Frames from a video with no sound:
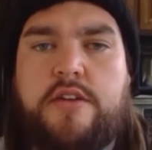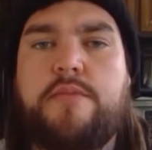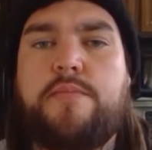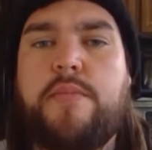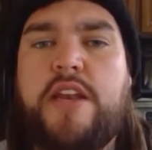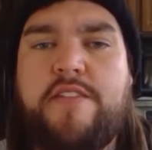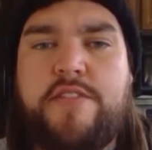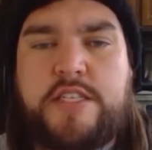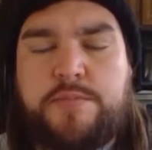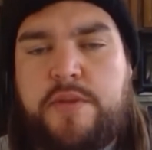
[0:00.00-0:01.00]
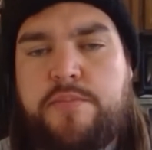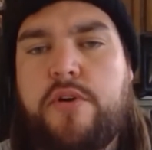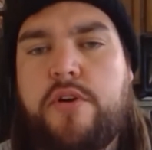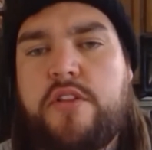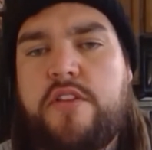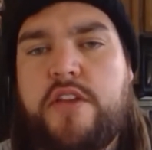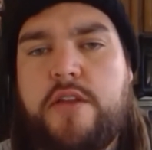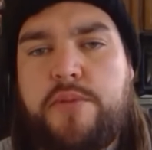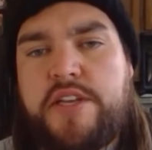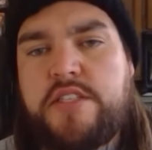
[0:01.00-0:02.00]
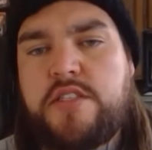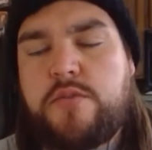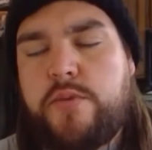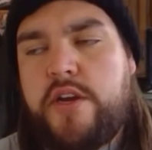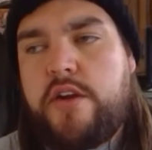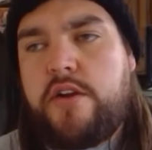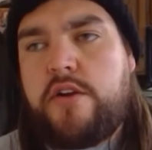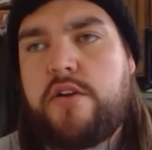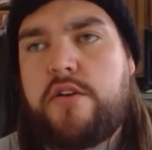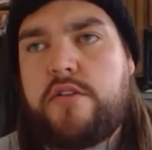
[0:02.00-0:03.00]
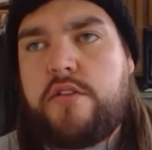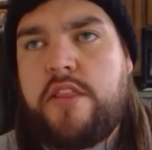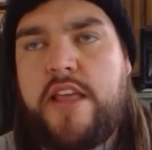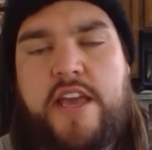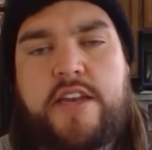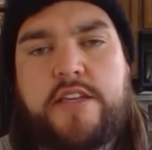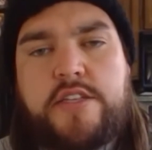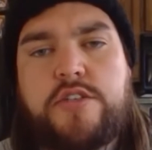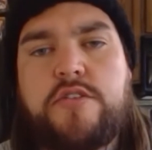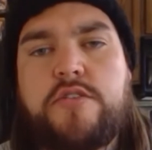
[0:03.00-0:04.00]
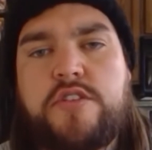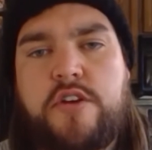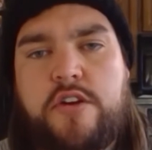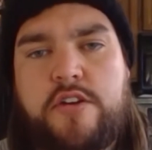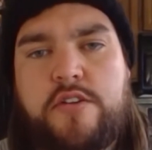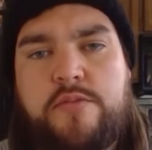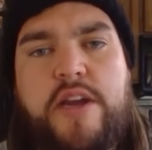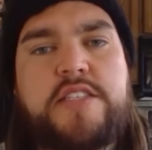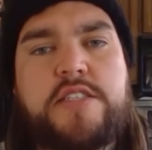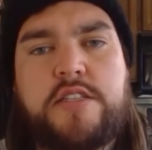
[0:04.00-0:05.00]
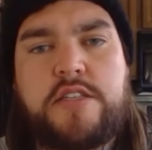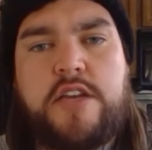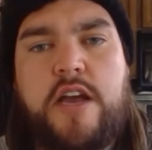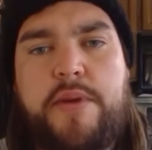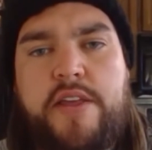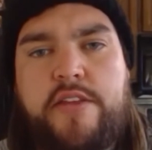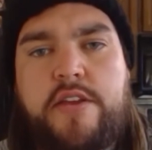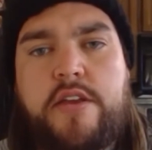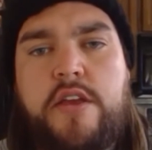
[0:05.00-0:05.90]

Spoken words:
Many of these people are living in places where lead issues are rising to the top, I think.